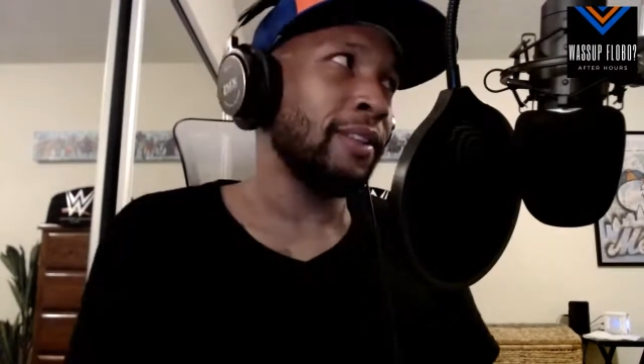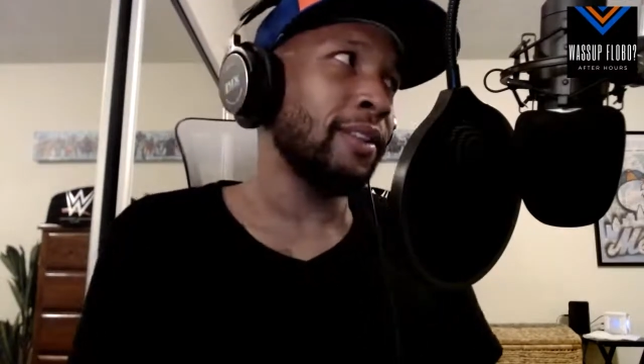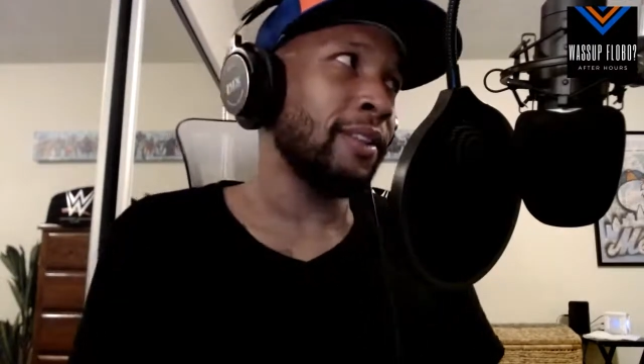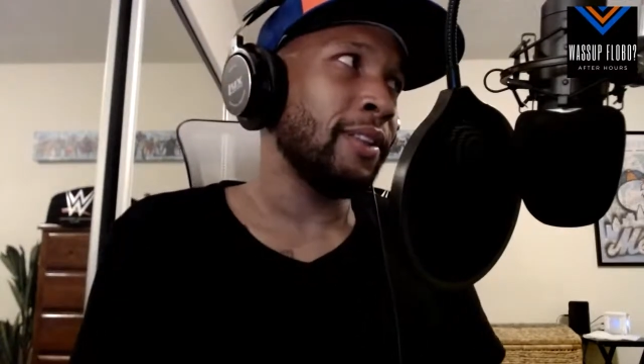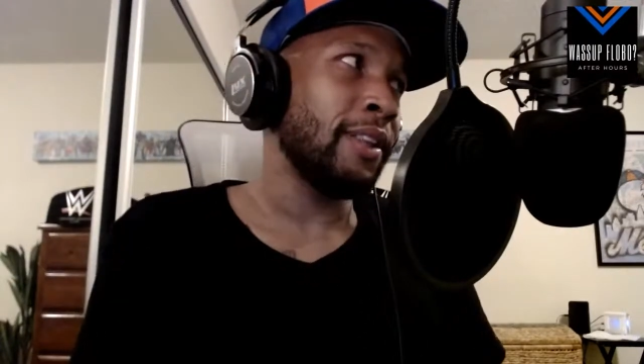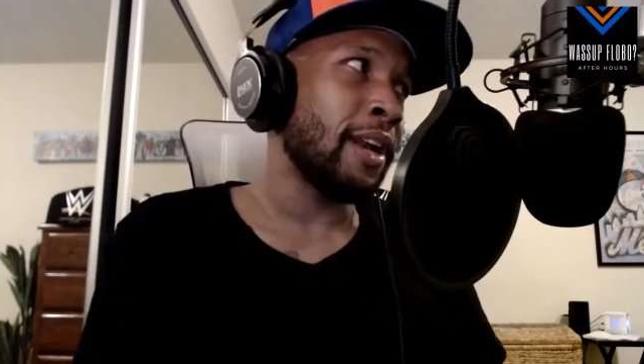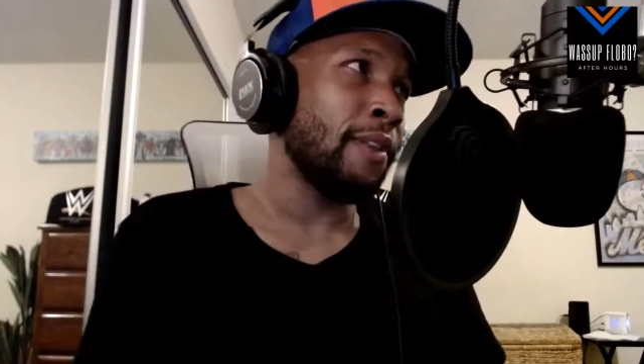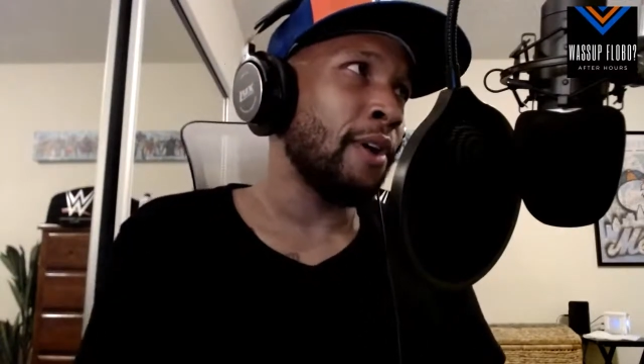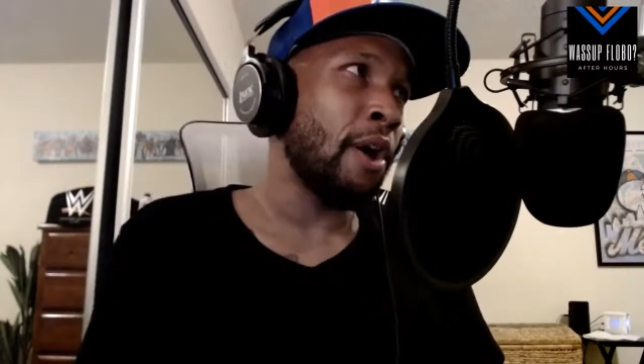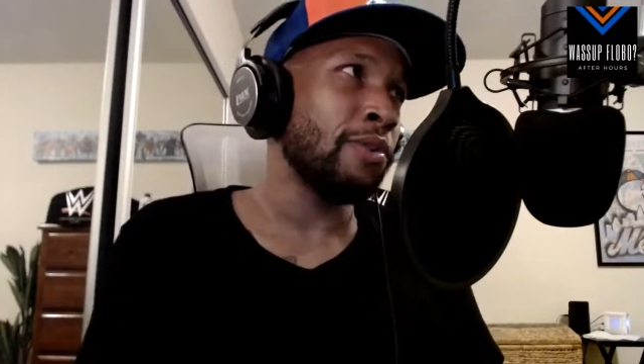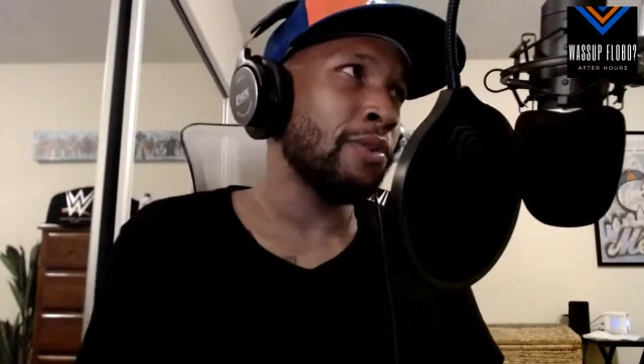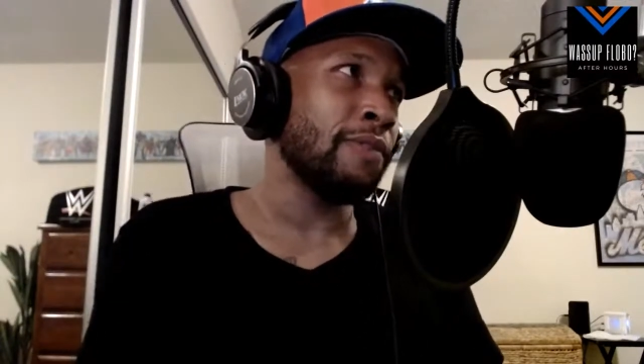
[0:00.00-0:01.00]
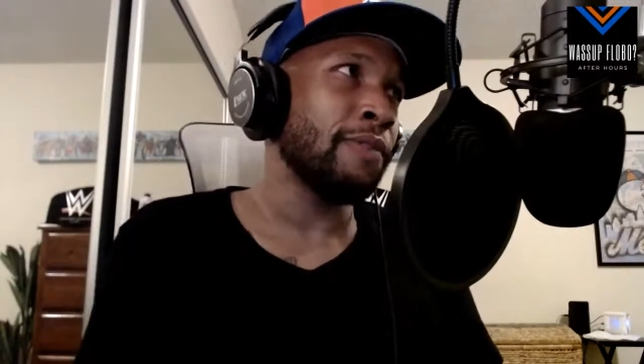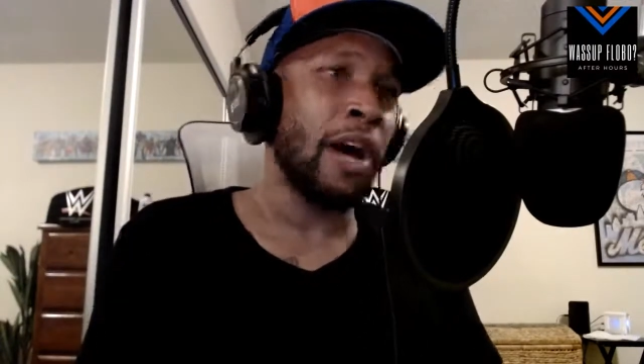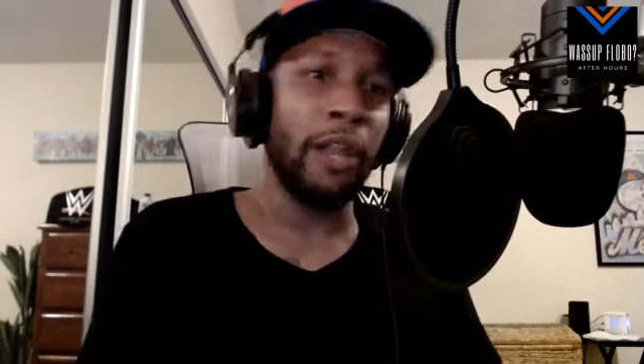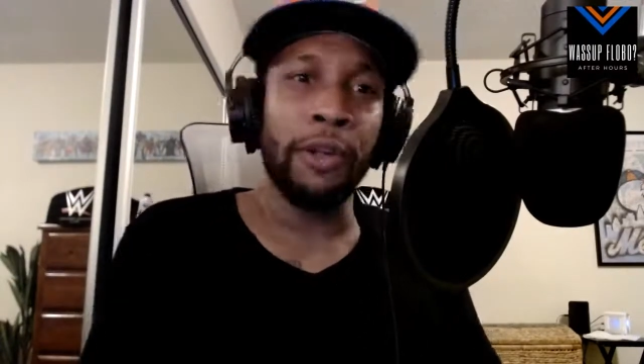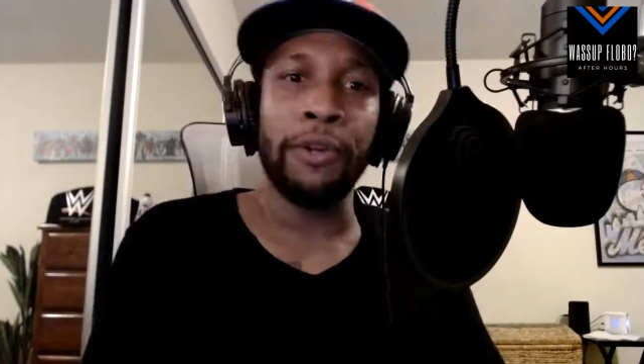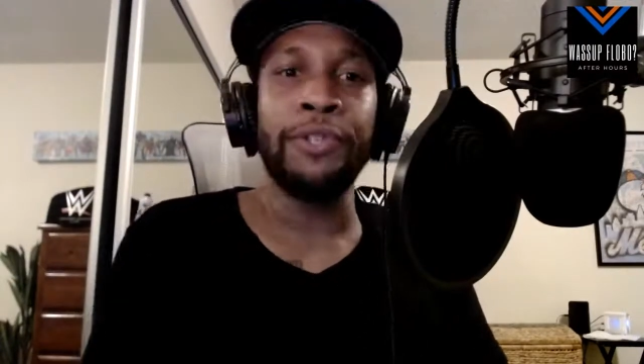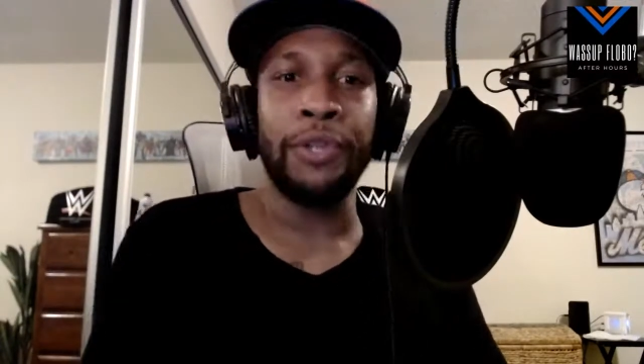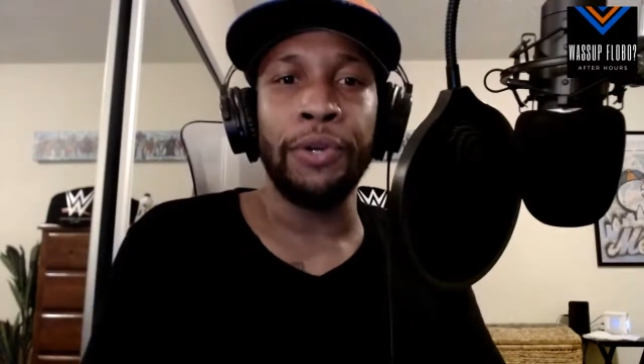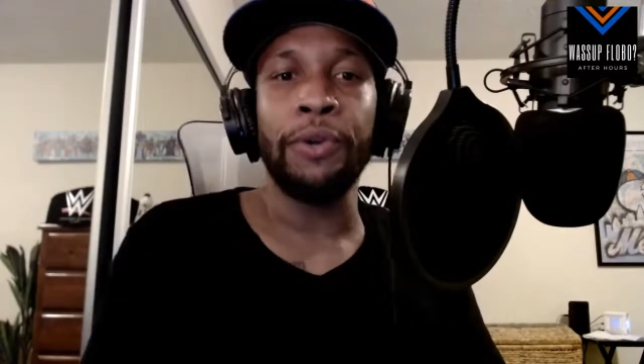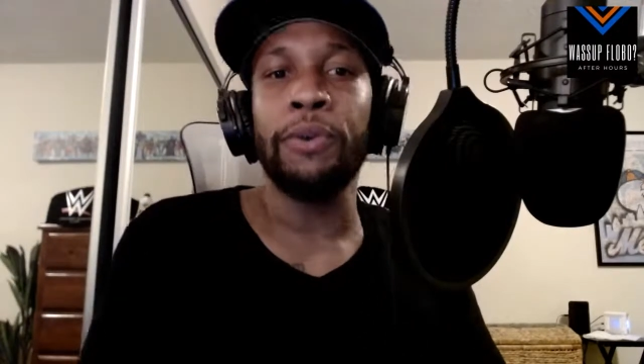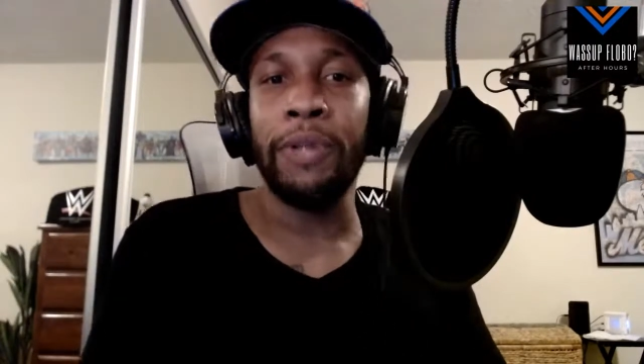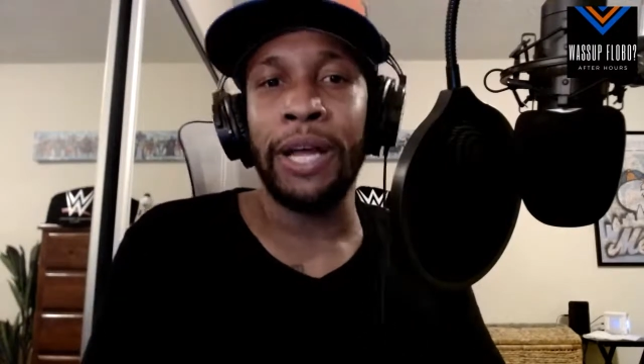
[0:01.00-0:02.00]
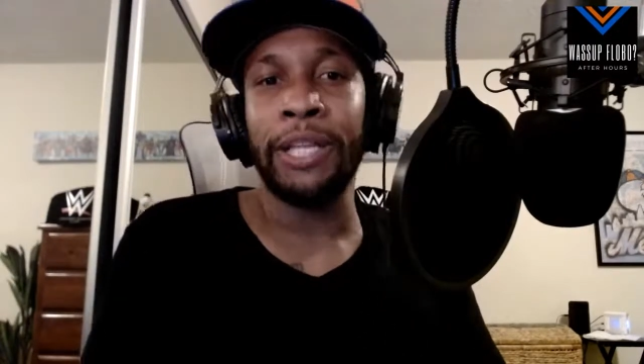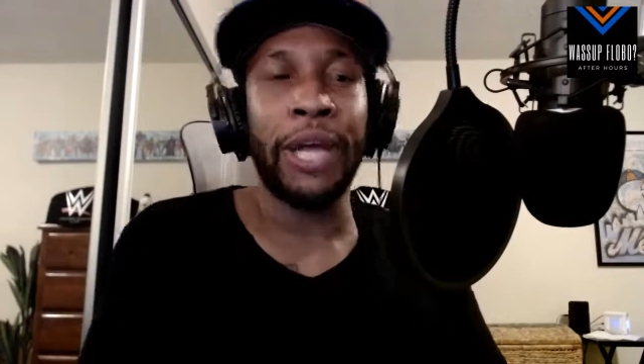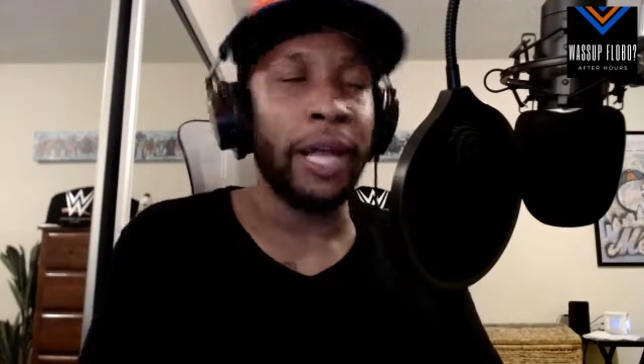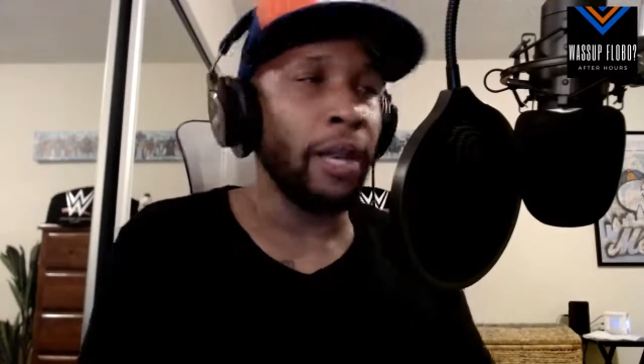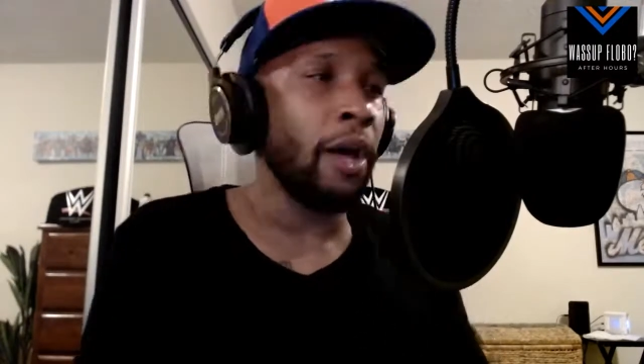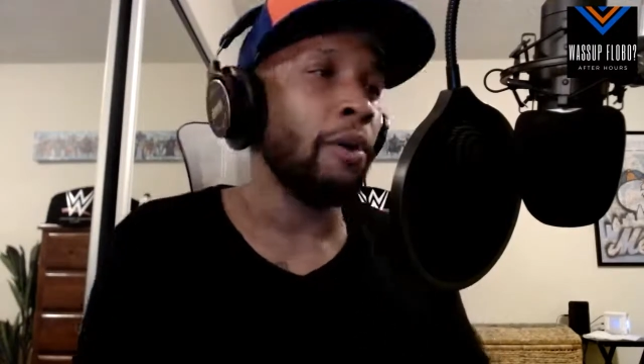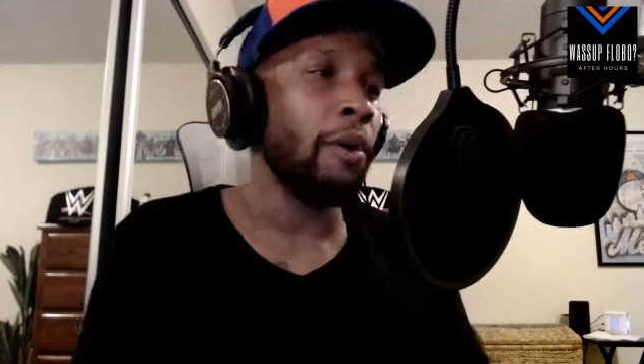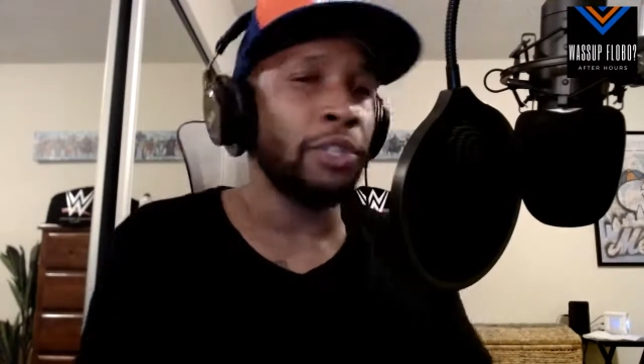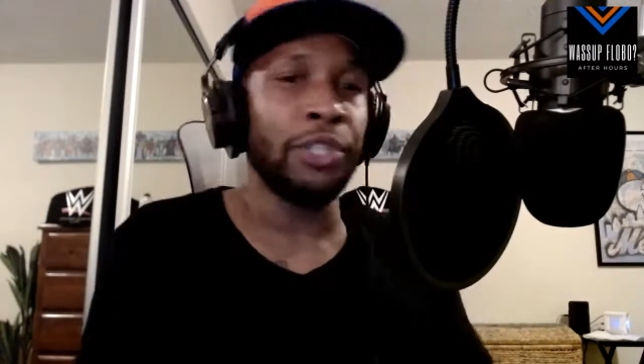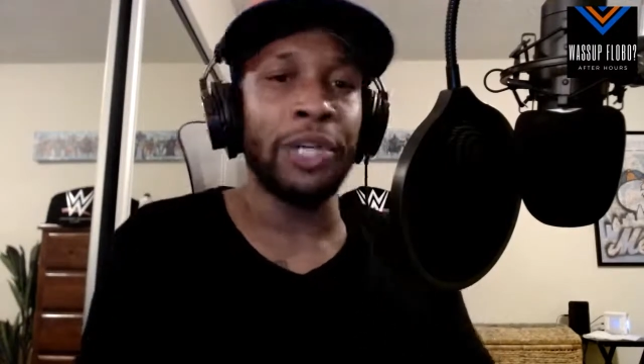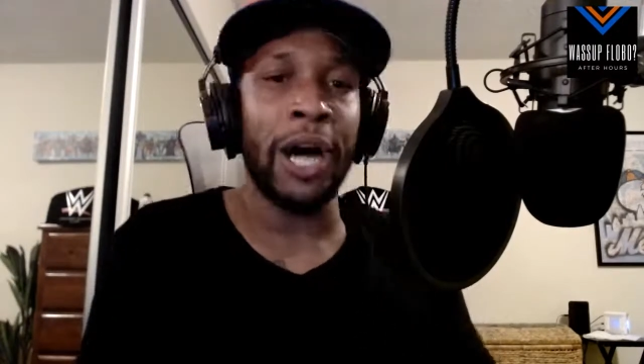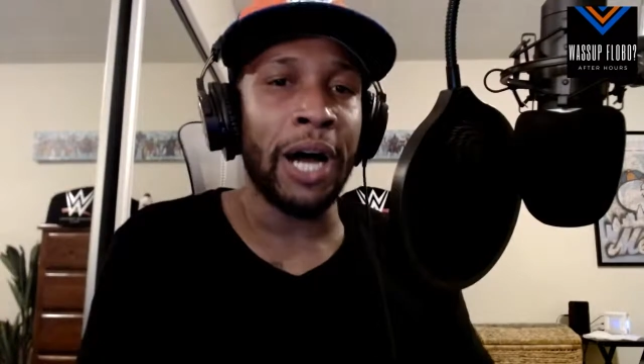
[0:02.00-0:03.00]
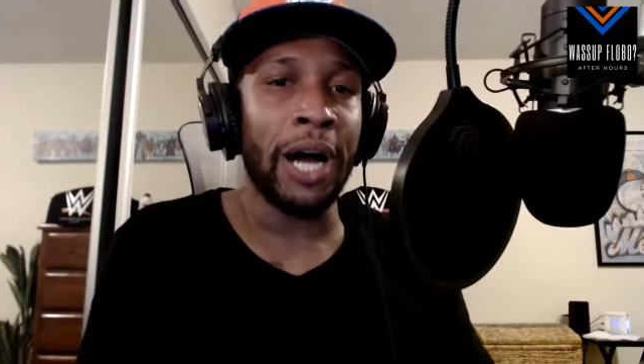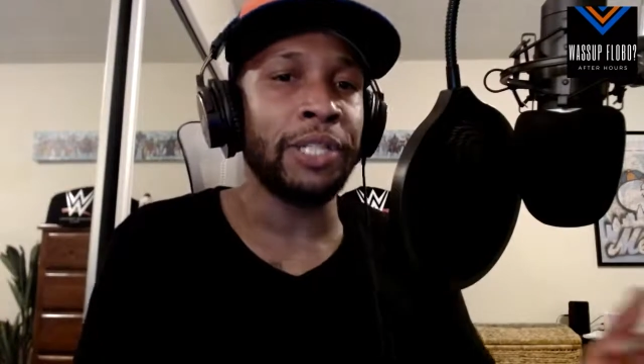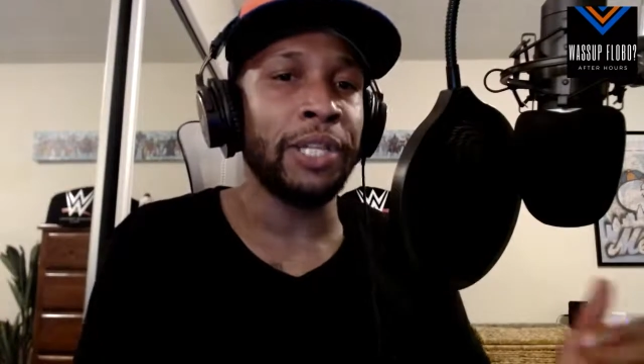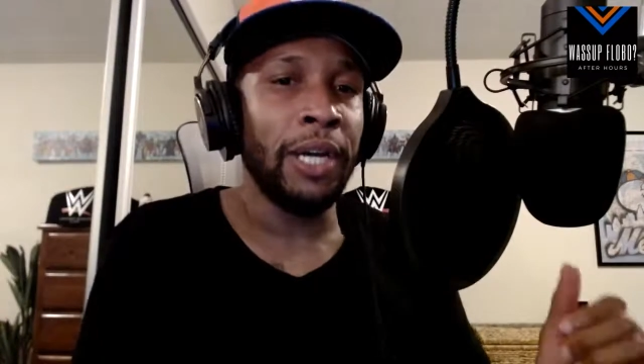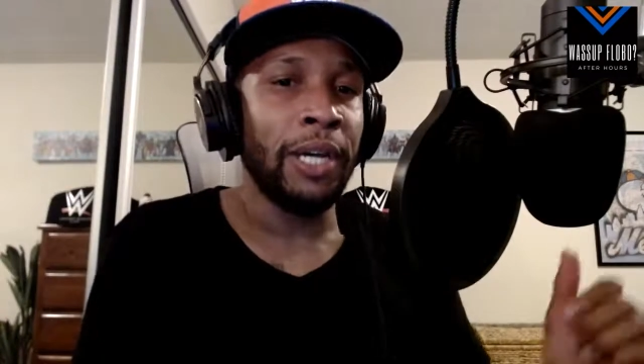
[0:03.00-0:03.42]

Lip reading: a lot of the hosts of color too, like J Lo and Josh,